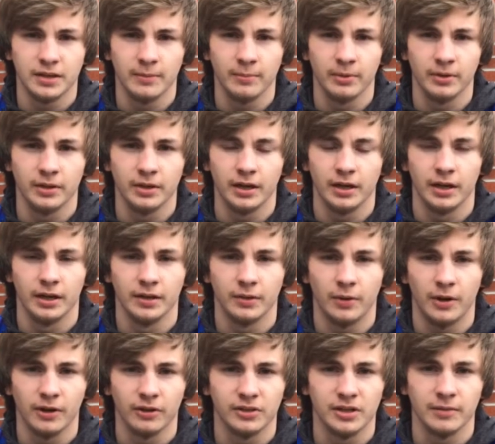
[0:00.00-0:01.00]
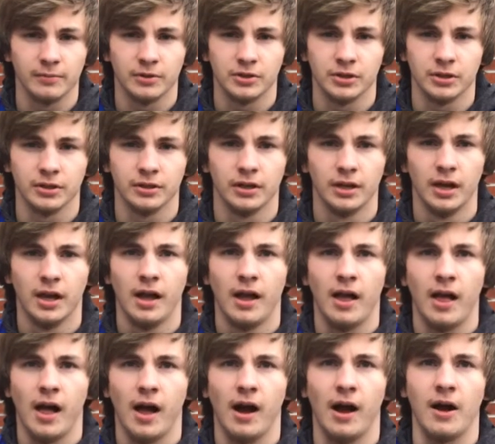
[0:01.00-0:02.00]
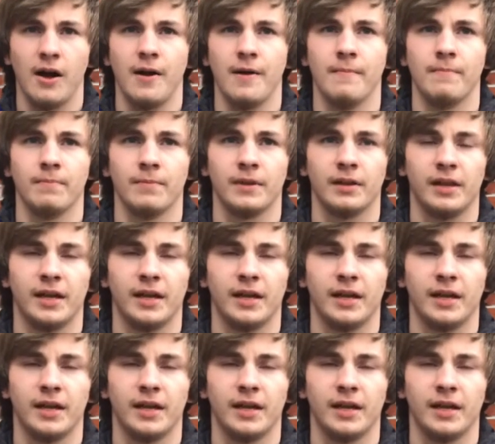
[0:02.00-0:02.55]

temper uh, water temperature. Um,